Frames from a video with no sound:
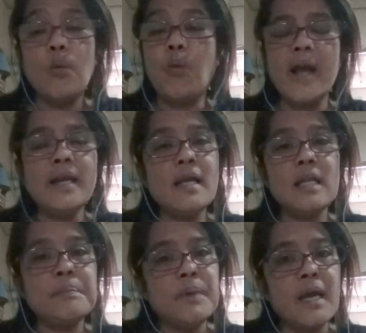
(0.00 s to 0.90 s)
Why not
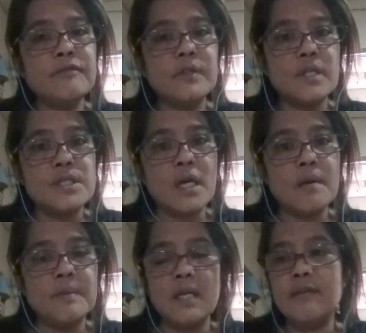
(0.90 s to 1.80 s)
apply for the
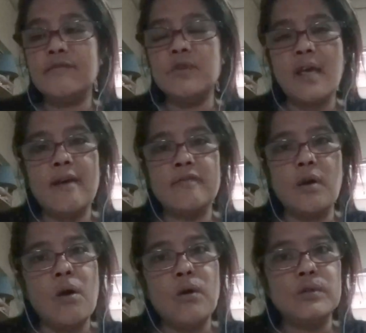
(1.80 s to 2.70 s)
job if you have
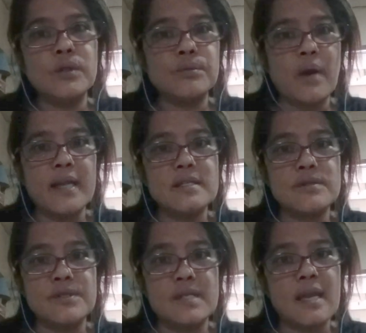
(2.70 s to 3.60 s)
all the rights
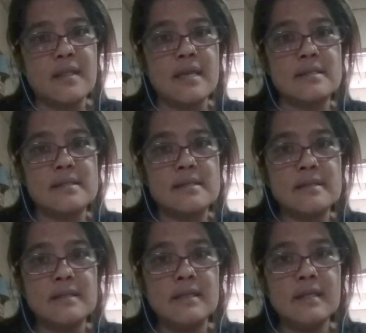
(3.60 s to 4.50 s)
to say this?
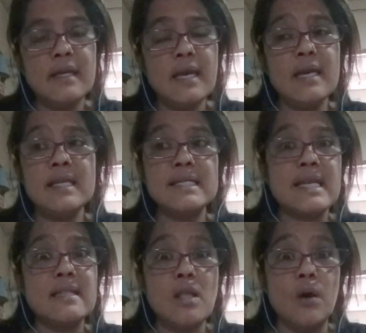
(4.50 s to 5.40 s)
And he
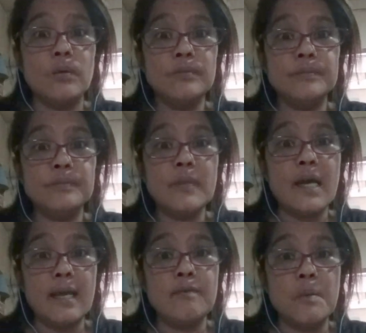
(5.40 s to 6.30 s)
said, no,
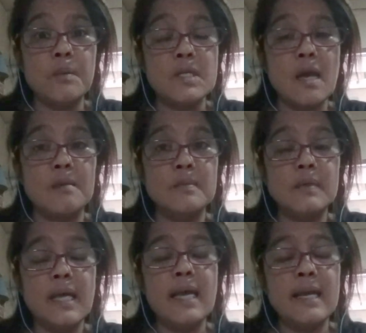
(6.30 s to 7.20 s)
I have my job.
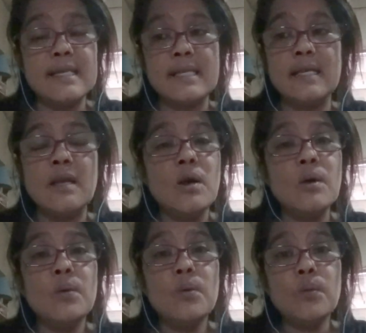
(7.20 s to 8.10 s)
And I said,
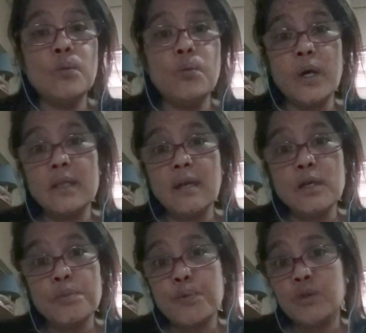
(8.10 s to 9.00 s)
what are
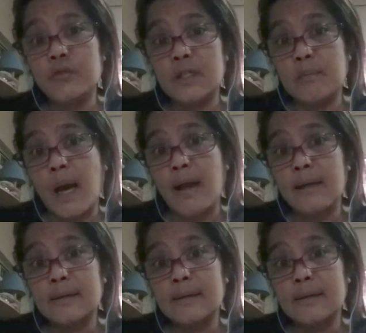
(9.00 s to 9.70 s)
you proving by?